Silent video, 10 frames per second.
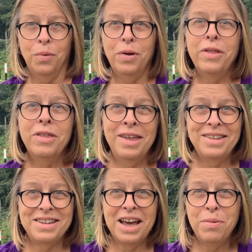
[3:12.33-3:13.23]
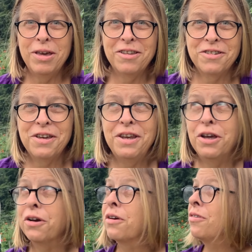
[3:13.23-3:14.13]
Well, the timing is good
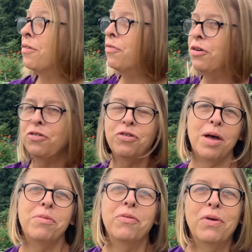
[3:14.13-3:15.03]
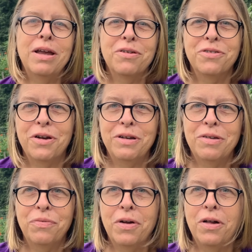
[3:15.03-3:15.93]
here because the first drops of rain are starting to
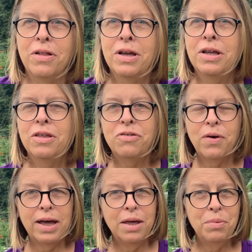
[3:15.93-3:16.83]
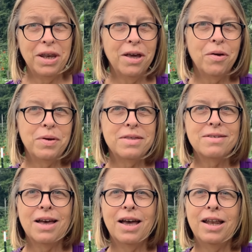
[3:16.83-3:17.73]
fall. So I am going to go
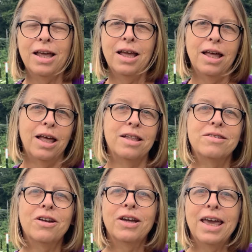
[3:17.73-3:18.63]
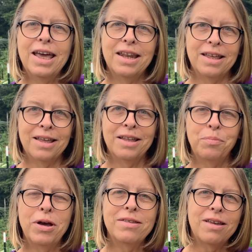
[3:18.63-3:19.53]
inside and start canning and
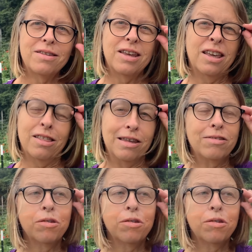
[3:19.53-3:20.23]
processing these